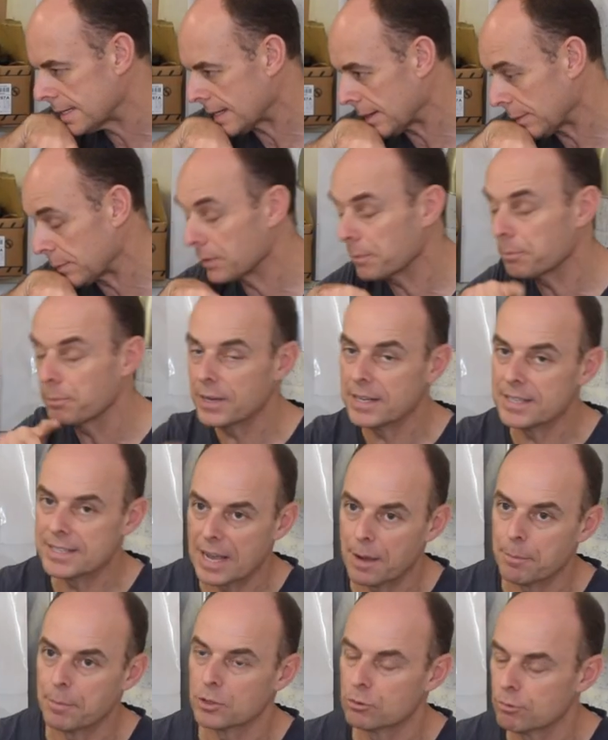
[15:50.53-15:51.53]
I'm not pleased
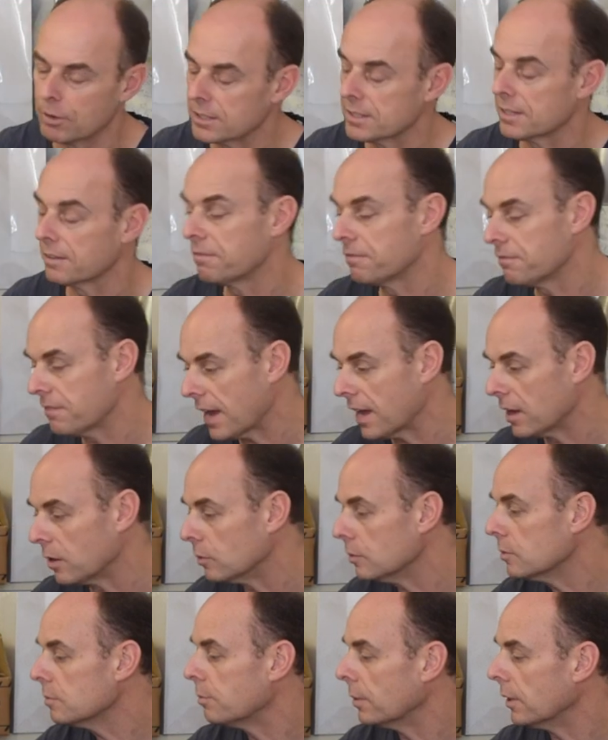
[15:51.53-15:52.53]
how much rust I've
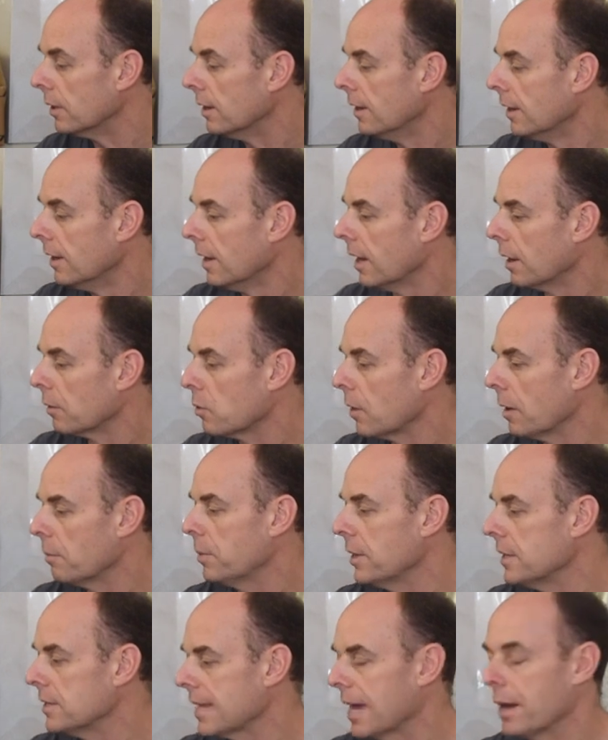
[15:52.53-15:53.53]
found, but I'm quite
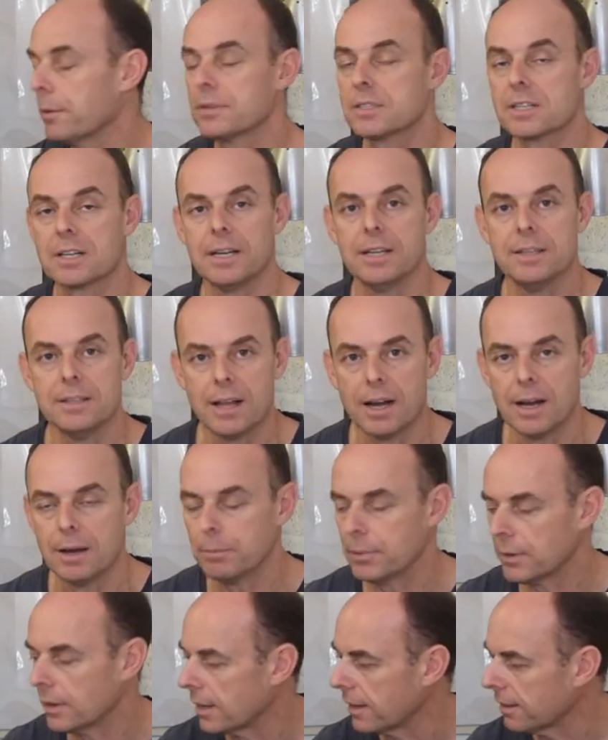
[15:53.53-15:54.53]
pleased how it's cleaned
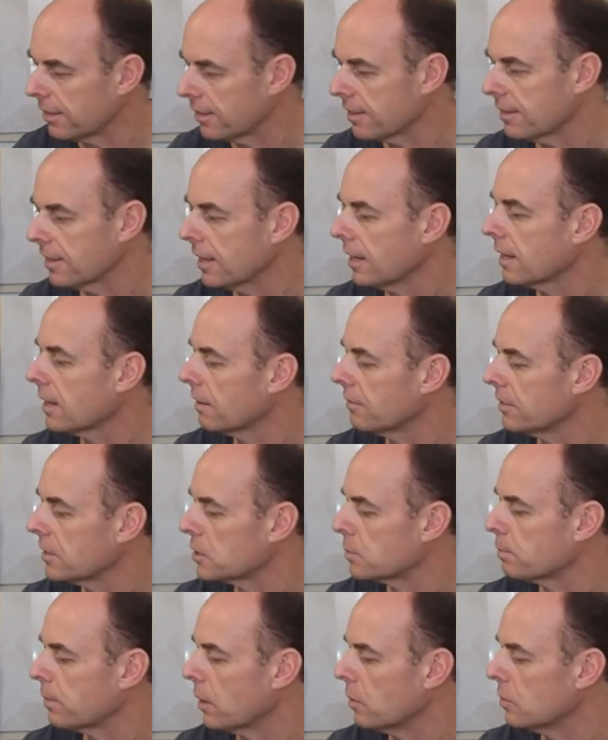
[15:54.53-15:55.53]
up. I think I've
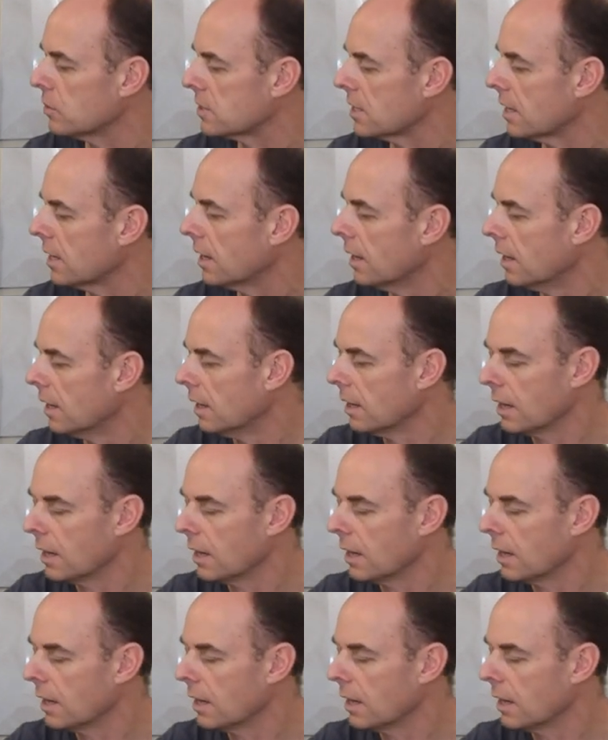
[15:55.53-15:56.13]
exposed it.